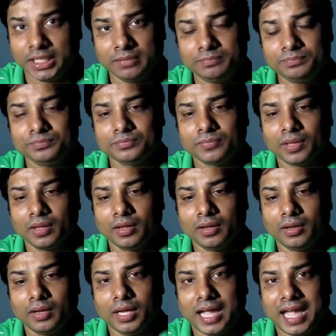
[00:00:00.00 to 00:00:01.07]

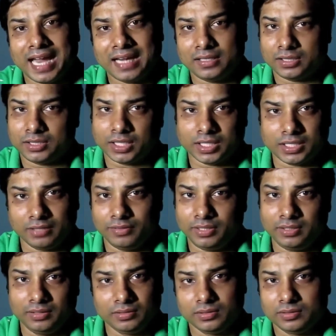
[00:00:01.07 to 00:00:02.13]
And the third
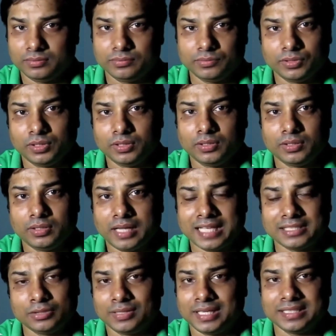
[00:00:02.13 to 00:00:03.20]
level,
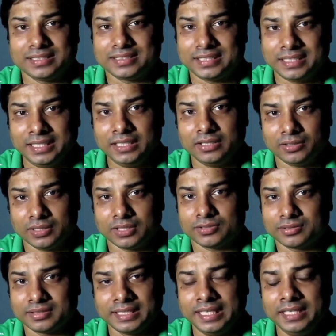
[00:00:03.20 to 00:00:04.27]
as you can see on the
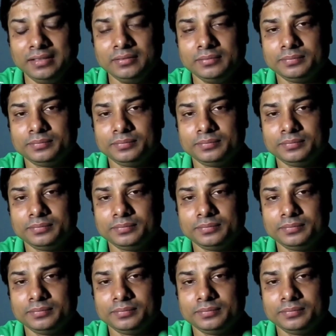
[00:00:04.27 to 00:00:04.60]
screen.